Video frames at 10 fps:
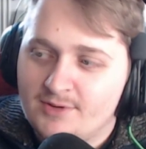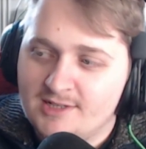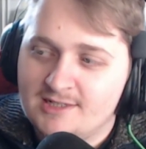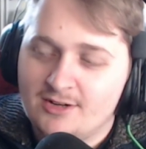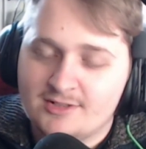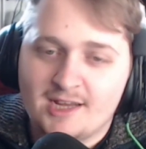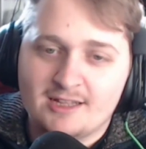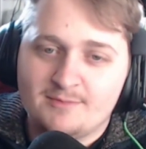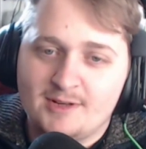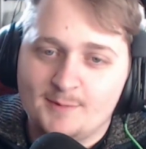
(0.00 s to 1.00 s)
But he's not
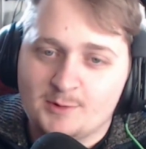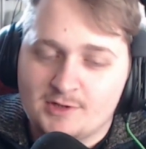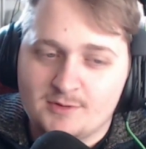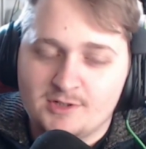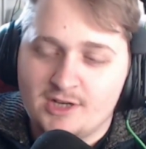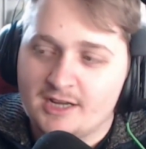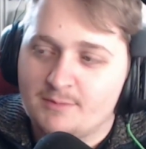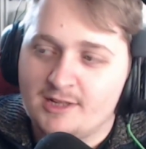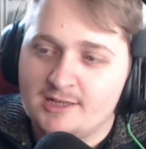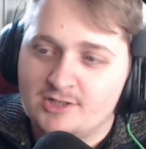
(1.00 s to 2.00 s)
telling people to
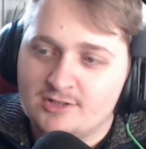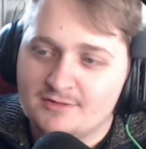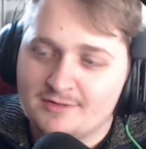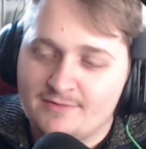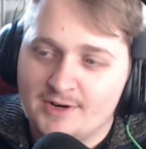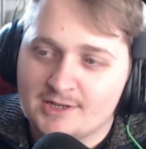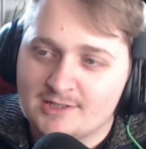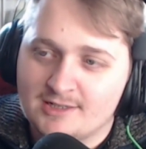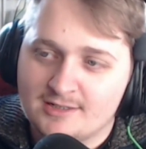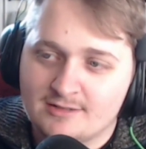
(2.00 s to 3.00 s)
inject bleach into the
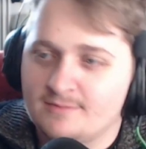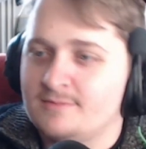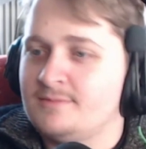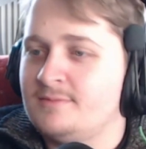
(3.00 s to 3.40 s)
fucking system.